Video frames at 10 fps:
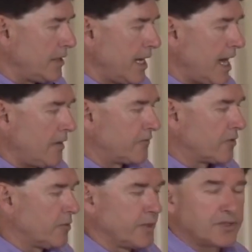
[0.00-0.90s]
made the
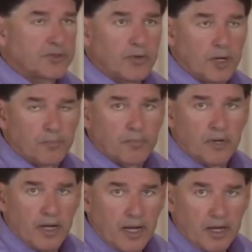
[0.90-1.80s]
adverb into a,
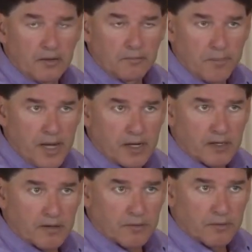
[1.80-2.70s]
a
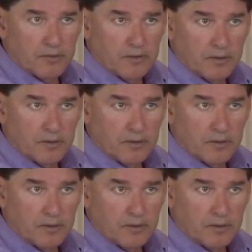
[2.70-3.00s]
pink or